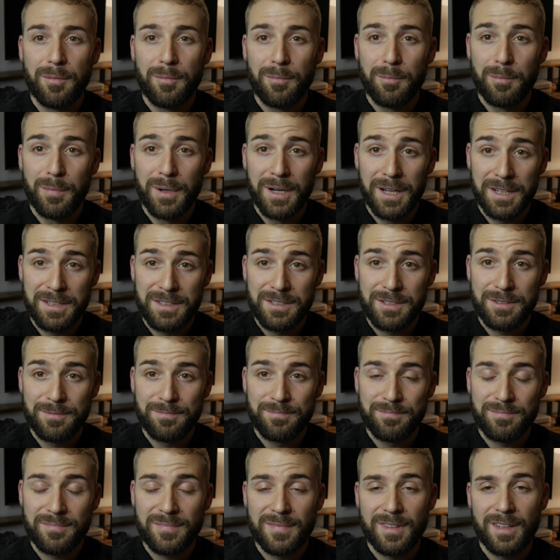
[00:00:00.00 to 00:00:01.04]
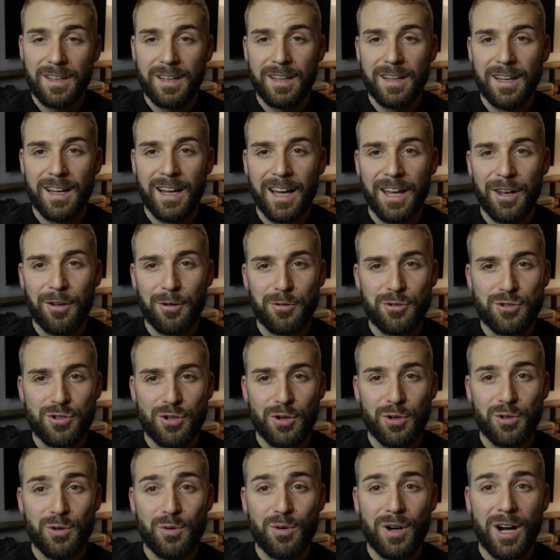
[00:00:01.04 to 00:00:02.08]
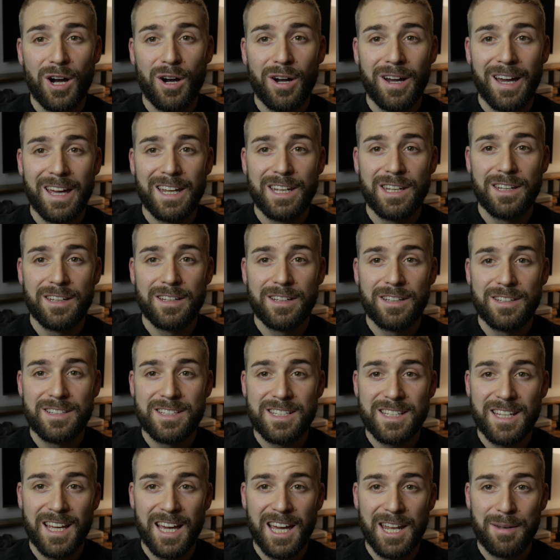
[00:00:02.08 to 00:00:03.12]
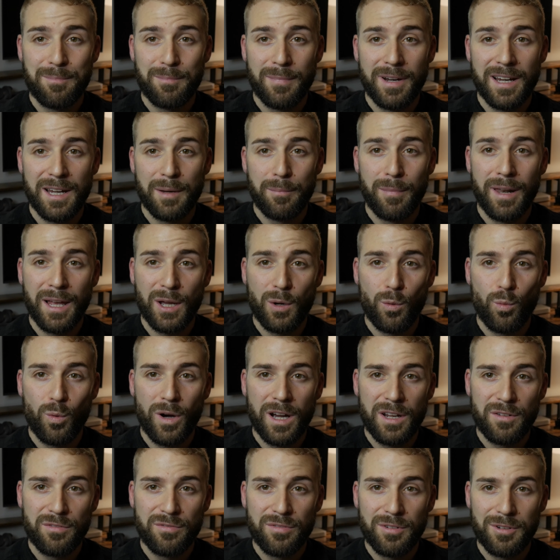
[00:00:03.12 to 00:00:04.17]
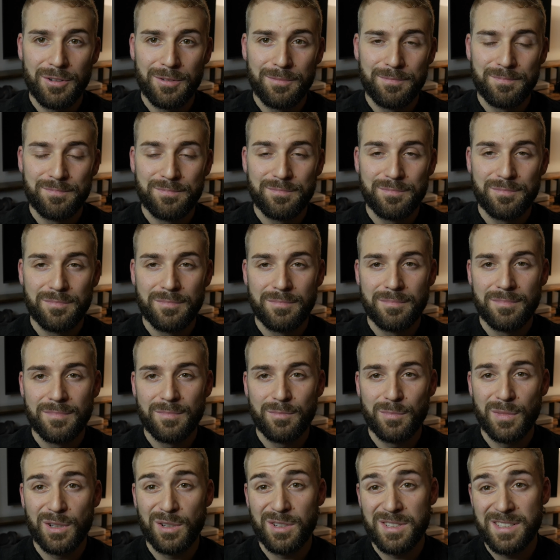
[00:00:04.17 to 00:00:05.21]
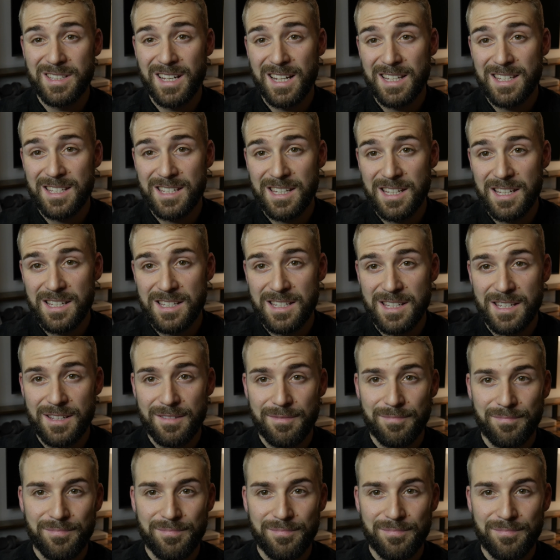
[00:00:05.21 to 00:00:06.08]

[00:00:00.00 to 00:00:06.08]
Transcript: But I don't show you how I scan my black and white film, because that's easy.